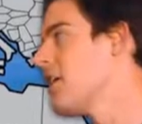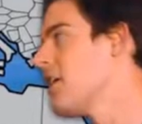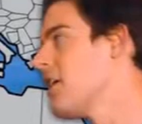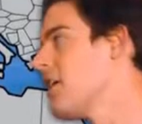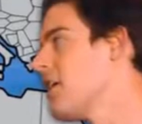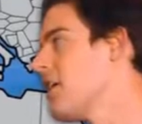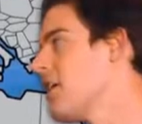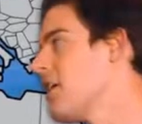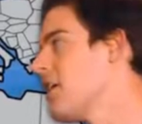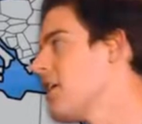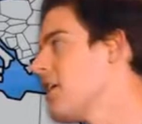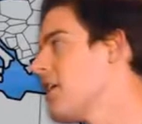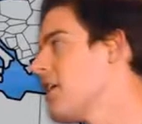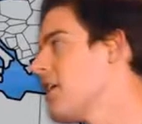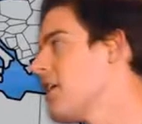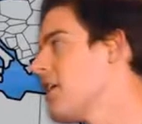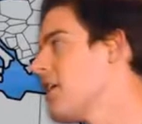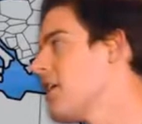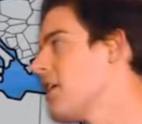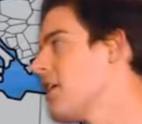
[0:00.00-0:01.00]

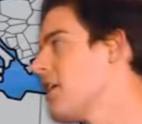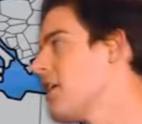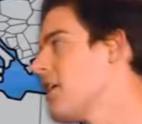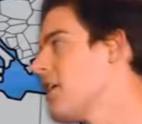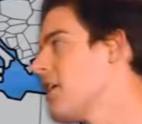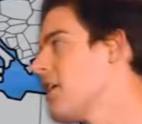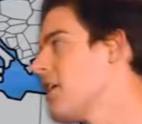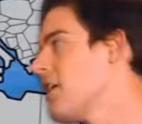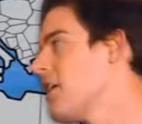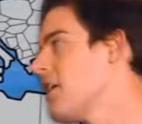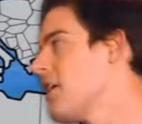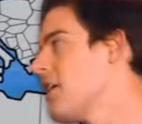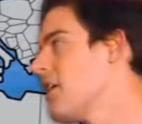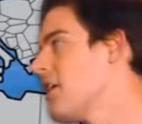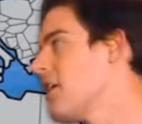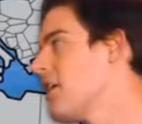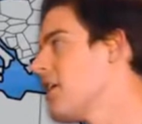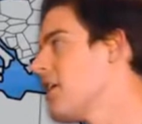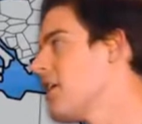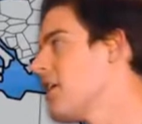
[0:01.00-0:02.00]

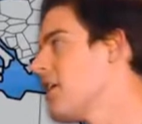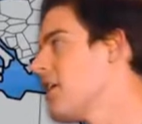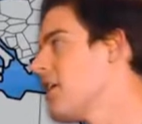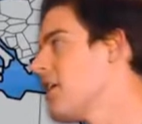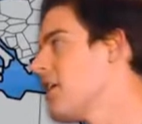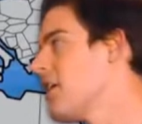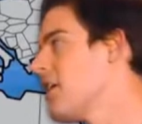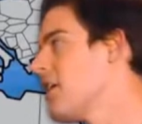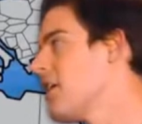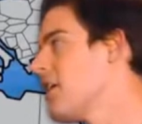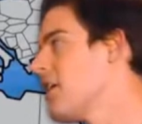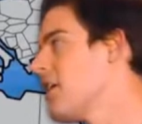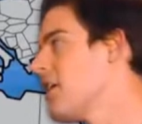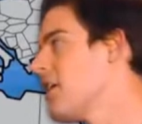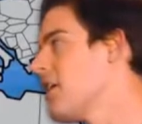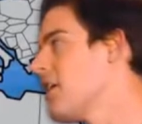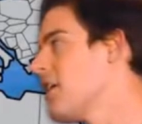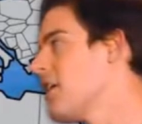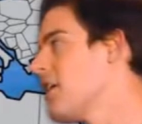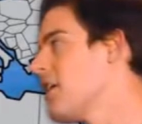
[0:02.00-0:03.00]

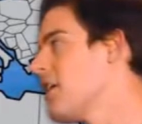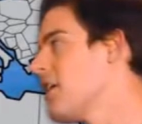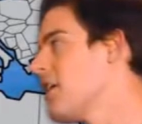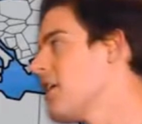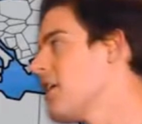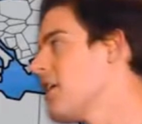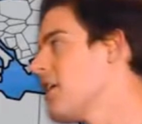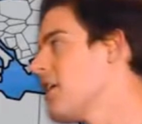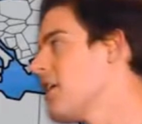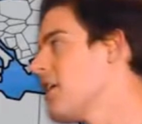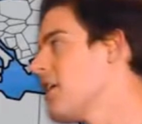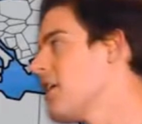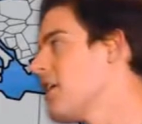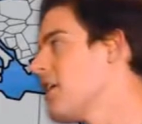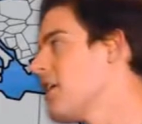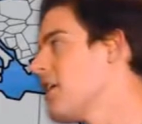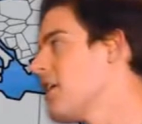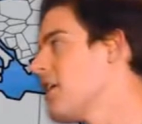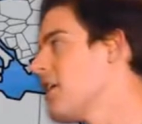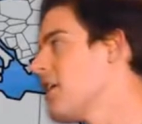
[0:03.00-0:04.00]

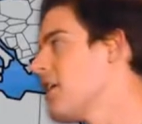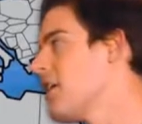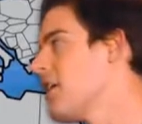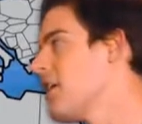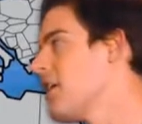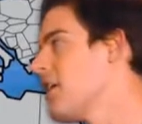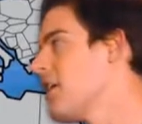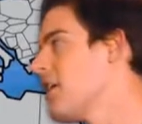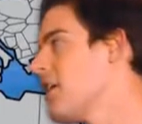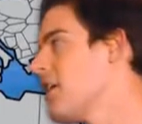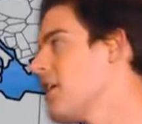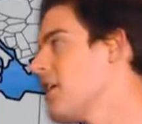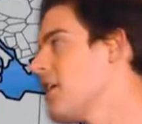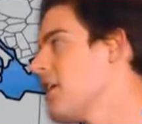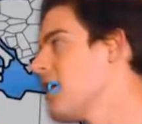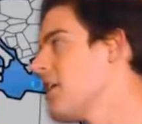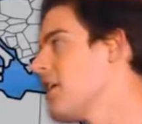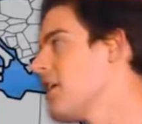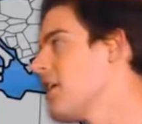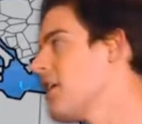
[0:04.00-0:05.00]

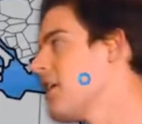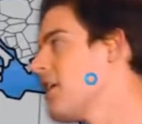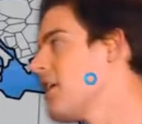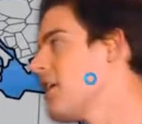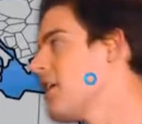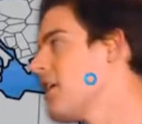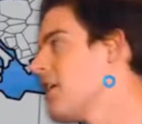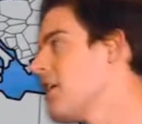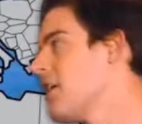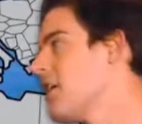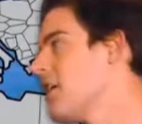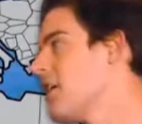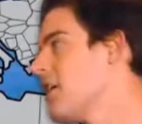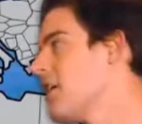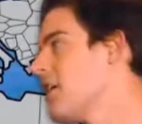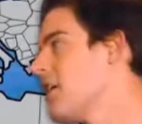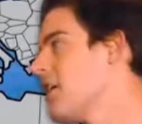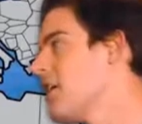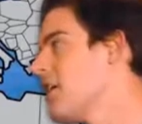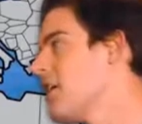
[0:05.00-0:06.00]

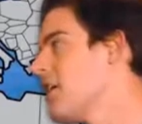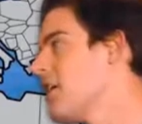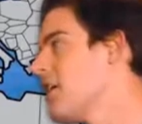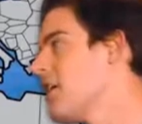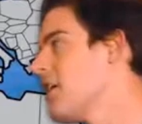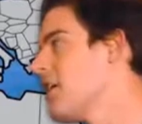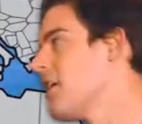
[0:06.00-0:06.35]
Nothing is said.